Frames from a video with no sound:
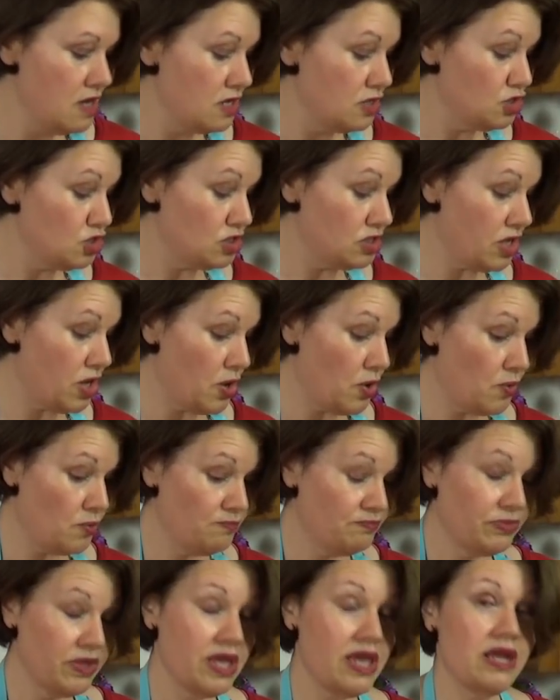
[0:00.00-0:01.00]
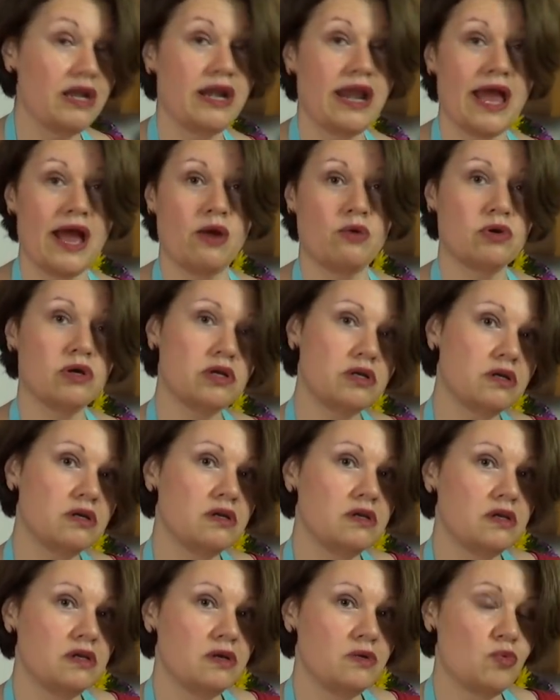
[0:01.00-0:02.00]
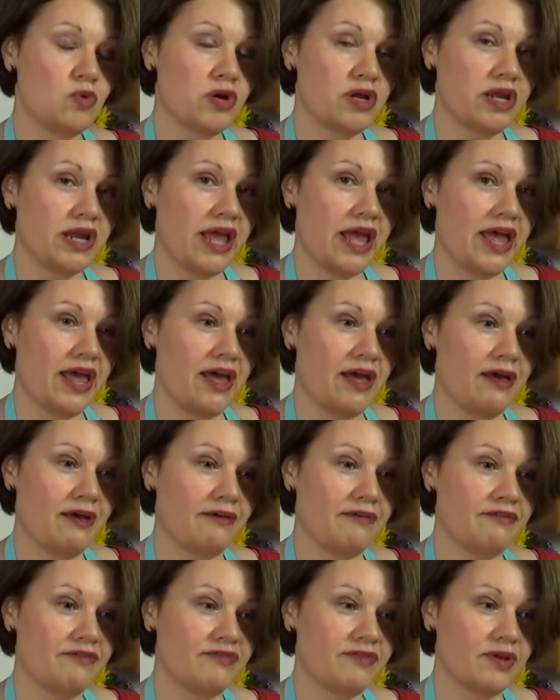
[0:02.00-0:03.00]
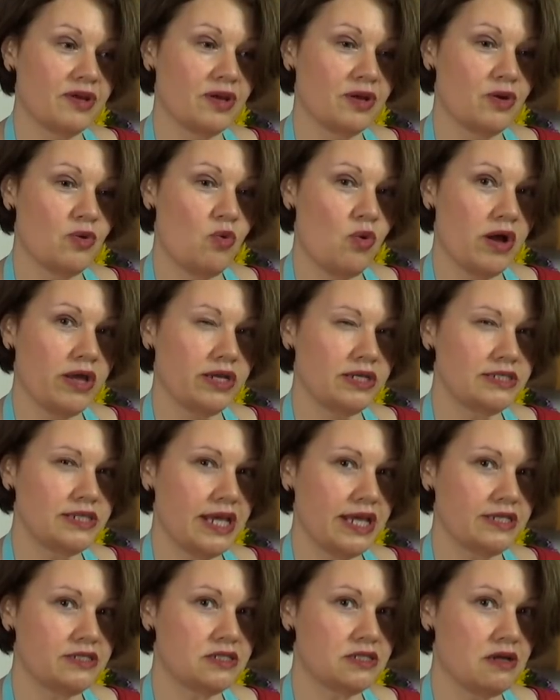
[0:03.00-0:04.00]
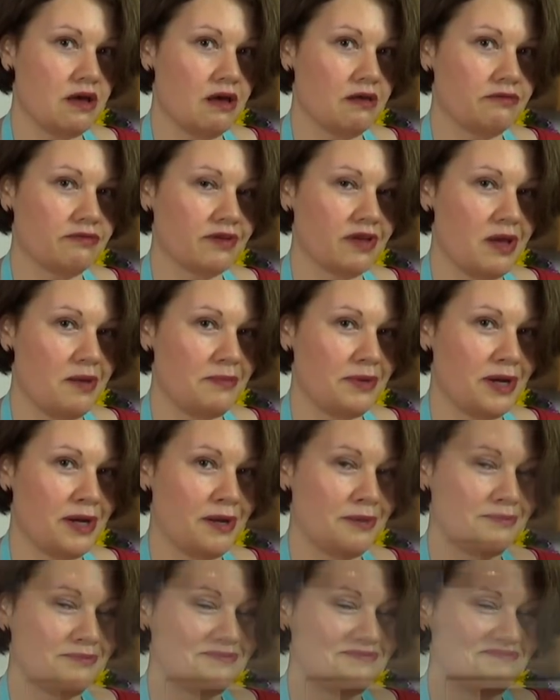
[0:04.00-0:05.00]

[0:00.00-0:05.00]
So in an hour, we're gonna have quite a taste-off coming up.